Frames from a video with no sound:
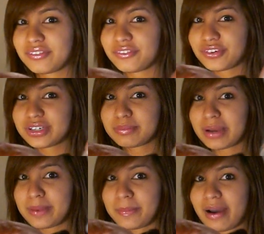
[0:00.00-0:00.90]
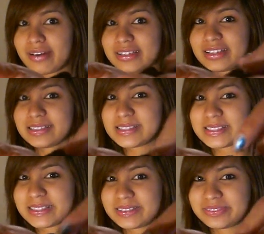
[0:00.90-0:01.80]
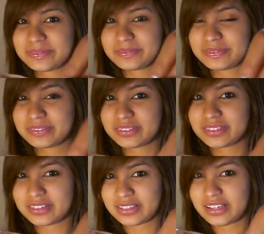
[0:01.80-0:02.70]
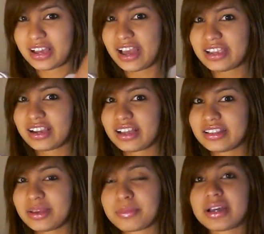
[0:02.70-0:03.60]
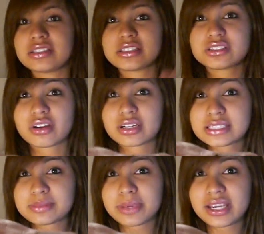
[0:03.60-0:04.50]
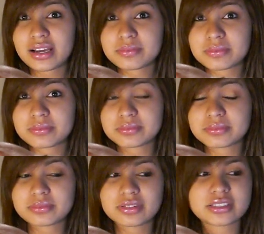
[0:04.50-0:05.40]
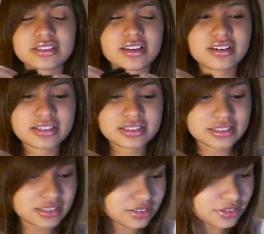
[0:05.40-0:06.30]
for my palettes. I got them at Stars Makeup. Stars,